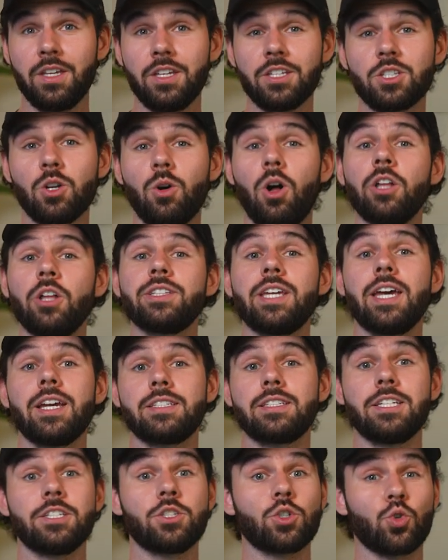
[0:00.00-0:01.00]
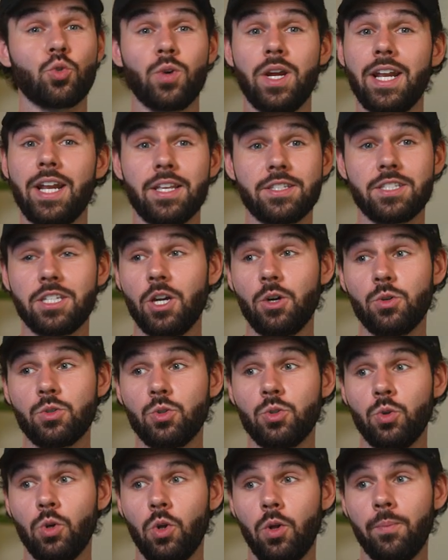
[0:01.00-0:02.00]
So alt text is a great SEO
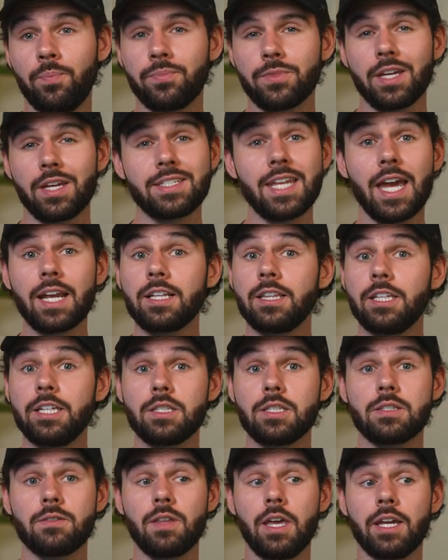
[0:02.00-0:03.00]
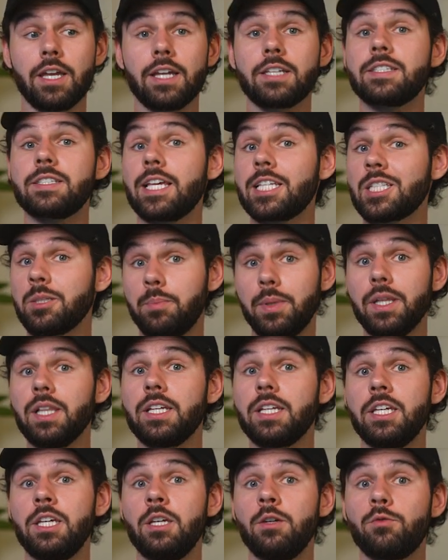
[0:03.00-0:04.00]
tool. Technically, it's like
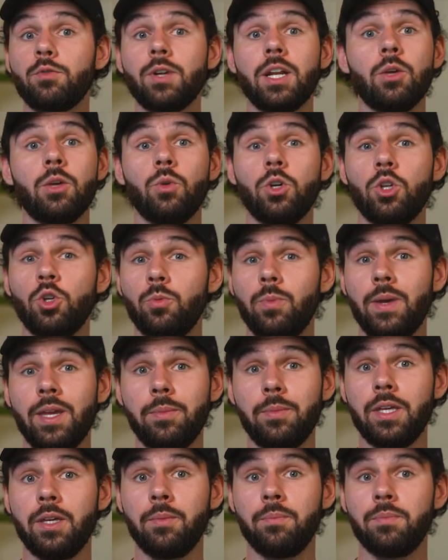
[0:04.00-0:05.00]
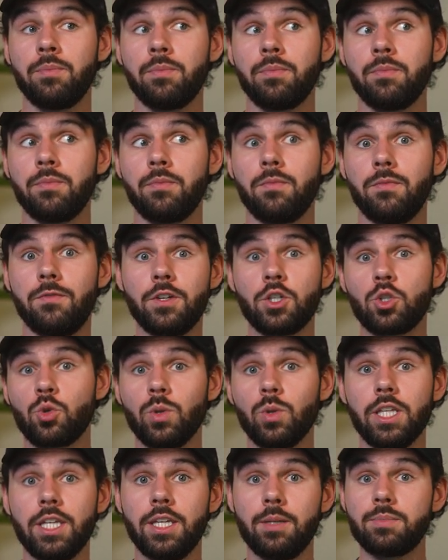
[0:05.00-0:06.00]
accessibility for anyone who may be
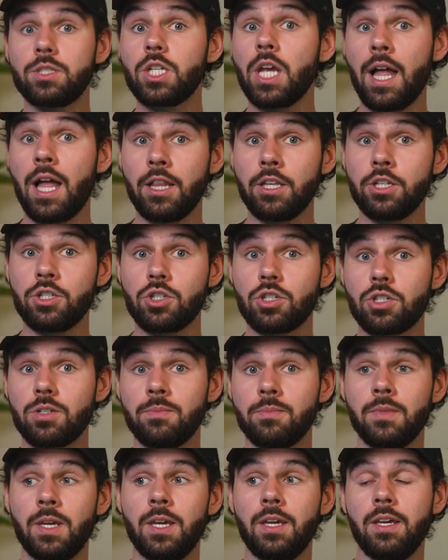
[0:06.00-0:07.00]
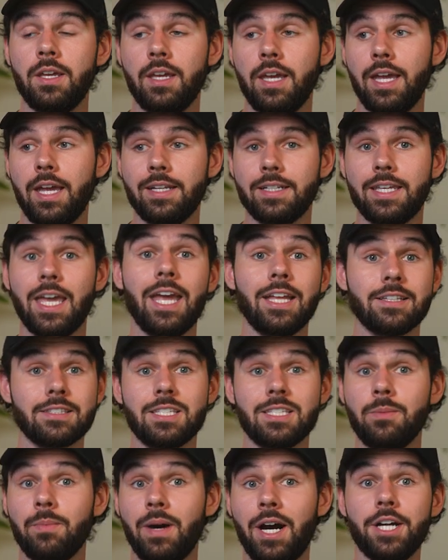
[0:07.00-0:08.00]
visually challenged and can't
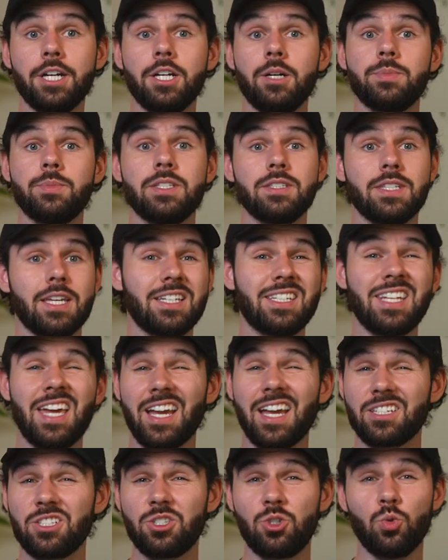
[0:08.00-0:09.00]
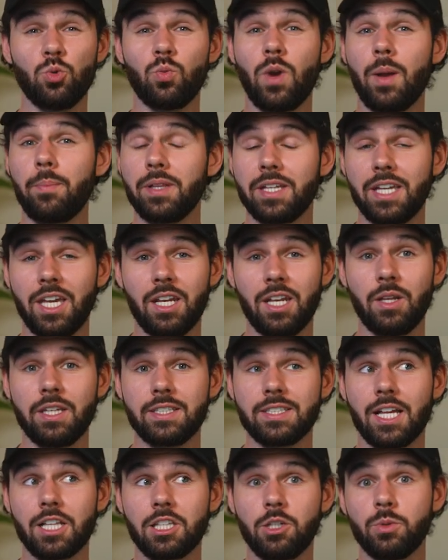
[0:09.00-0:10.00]
see mockups. It's like text to replicate
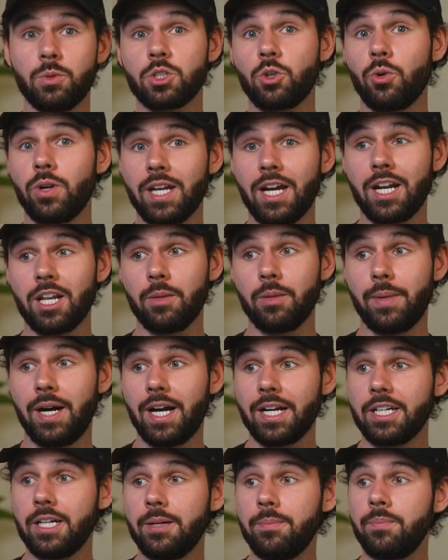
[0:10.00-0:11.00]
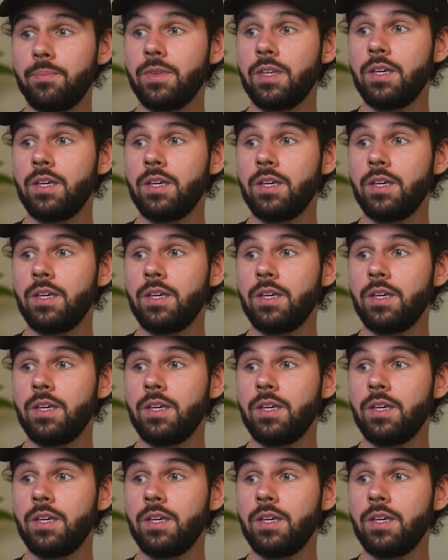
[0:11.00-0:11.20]
exactly what's going on in the mockup